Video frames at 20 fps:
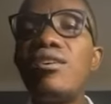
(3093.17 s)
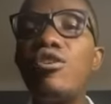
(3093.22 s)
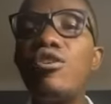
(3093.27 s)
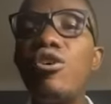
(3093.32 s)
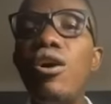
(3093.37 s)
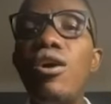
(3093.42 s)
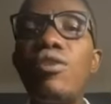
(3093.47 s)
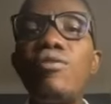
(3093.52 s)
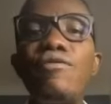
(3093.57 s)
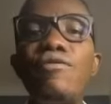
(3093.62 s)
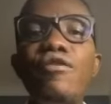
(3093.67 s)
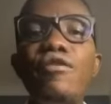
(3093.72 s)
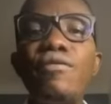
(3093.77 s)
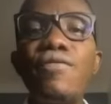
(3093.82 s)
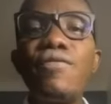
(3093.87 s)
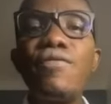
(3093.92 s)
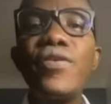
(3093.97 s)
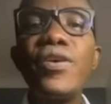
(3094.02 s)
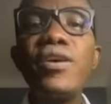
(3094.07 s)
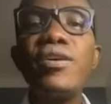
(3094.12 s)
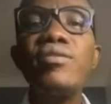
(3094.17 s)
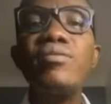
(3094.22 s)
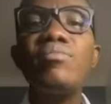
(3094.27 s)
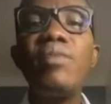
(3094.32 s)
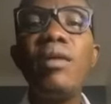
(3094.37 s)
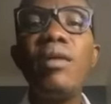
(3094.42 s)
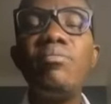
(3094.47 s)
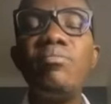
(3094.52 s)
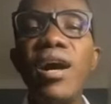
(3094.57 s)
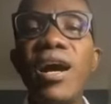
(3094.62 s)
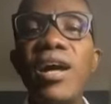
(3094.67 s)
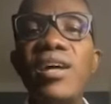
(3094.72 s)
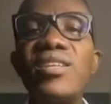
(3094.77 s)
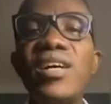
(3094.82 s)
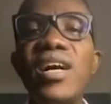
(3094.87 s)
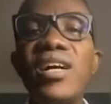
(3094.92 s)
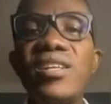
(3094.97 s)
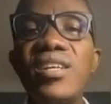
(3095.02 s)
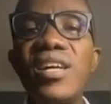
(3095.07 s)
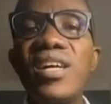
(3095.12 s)
God fulfilled my
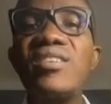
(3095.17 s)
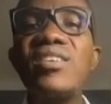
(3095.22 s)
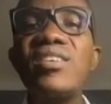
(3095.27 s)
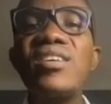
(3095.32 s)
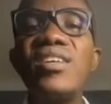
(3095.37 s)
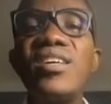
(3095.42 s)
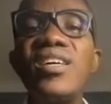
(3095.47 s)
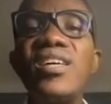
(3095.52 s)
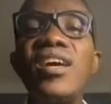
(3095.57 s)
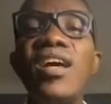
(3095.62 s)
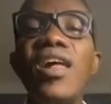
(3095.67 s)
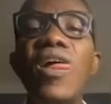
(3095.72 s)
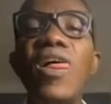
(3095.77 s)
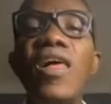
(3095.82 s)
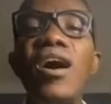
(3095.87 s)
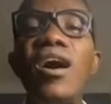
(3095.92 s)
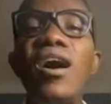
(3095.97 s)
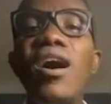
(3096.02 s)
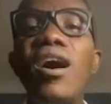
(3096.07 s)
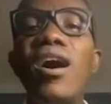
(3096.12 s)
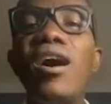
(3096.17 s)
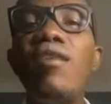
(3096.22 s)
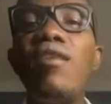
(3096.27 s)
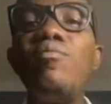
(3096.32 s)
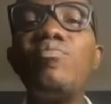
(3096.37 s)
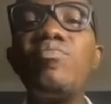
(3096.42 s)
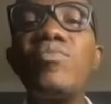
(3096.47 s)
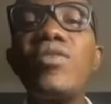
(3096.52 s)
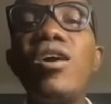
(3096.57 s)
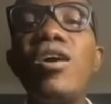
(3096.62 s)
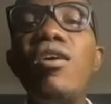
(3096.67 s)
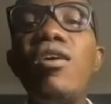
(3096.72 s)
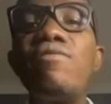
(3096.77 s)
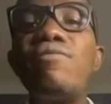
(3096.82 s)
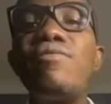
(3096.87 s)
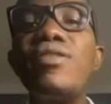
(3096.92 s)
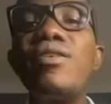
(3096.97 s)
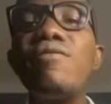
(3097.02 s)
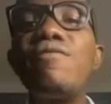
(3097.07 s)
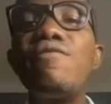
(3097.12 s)
marital destiny uh, of
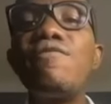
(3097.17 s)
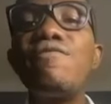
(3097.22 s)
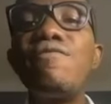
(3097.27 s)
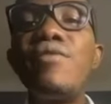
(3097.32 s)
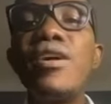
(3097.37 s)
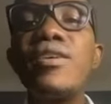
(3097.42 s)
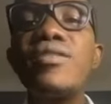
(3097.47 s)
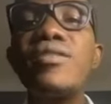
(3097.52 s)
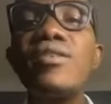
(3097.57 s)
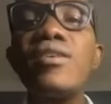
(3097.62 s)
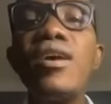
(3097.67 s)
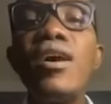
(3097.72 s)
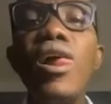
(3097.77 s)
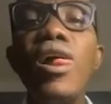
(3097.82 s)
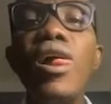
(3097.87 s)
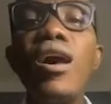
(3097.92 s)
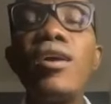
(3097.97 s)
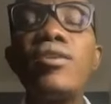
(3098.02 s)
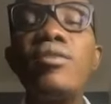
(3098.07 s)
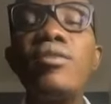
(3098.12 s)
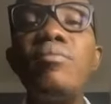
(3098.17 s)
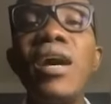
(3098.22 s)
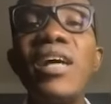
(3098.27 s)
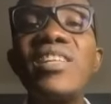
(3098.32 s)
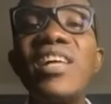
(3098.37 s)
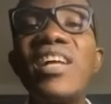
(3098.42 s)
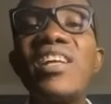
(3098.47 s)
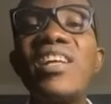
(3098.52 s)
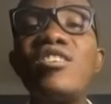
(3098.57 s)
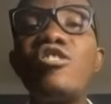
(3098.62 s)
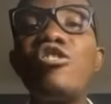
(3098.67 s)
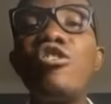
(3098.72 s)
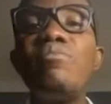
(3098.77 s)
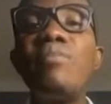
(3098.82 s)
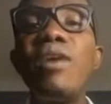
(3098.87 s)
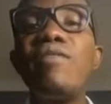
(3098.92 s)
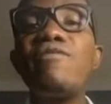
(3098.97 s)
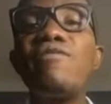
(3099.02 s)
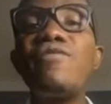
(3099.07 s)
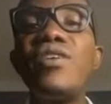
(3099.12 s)
the first, uh, the marital destiny of
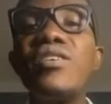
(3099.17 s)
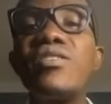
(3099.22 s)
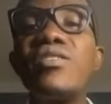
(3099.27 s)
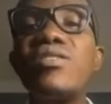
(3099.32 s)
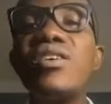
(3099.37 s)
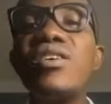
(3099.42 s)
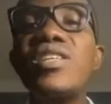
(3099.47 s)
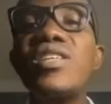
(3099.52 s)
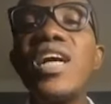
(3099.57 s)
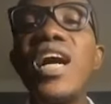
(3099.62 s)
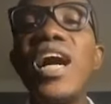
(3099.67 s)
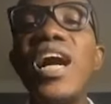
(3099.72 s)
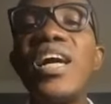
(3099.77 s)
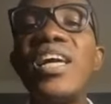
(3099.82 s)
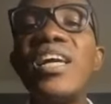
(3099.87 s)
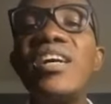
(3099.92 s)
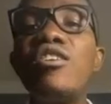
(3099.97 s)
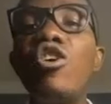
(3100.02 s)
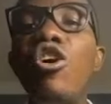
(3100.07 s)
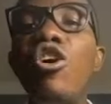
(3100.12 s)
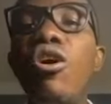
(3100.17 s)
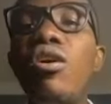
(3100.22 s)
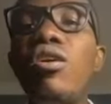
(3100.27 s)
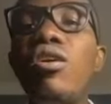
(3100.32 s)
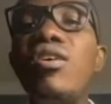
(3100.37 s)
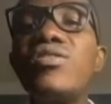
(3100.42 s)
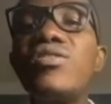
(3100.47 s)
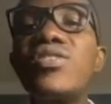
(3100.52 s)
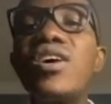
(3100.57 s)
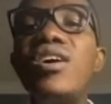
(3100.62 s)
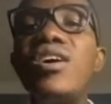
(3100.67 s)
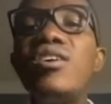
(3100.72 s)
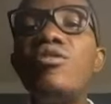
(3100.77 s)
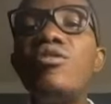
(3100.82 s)
my first daughter in August.